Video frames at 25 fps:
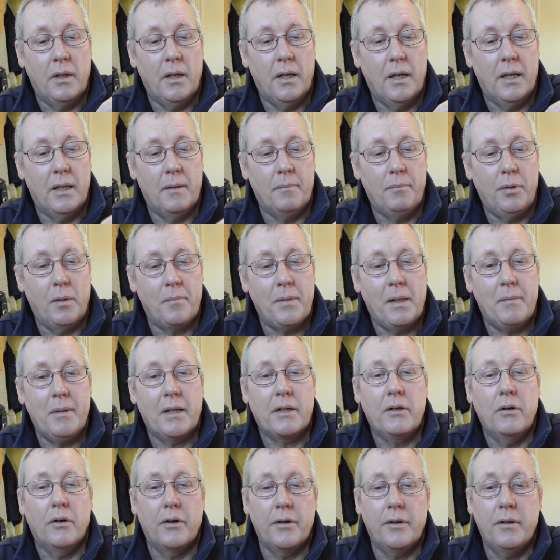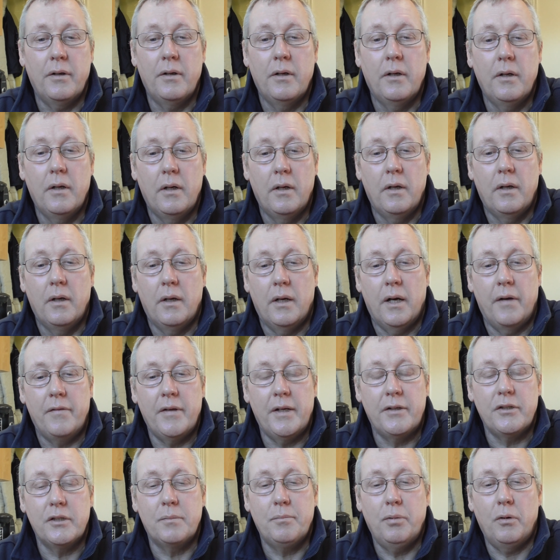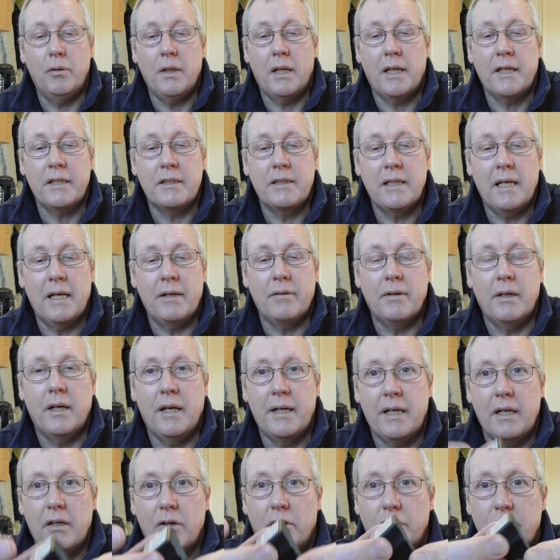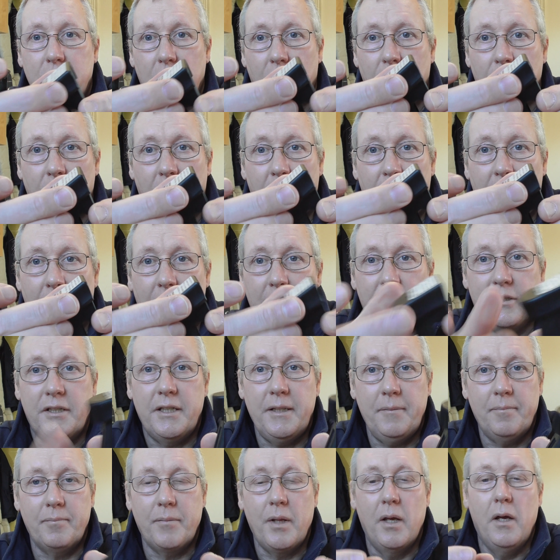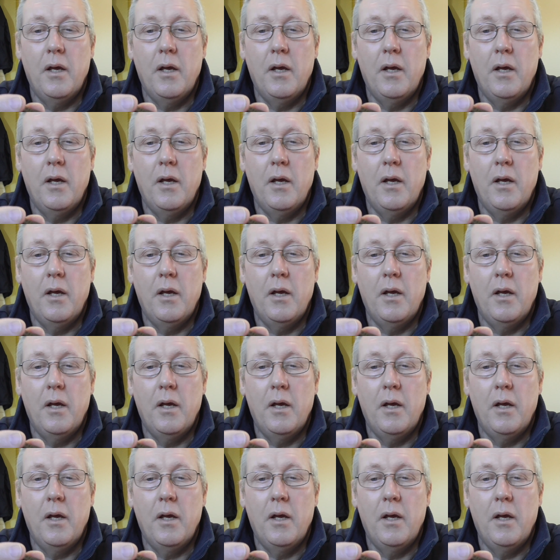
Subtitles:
Pop that back on, and then just pull that latch down, and it locks it on like that. See?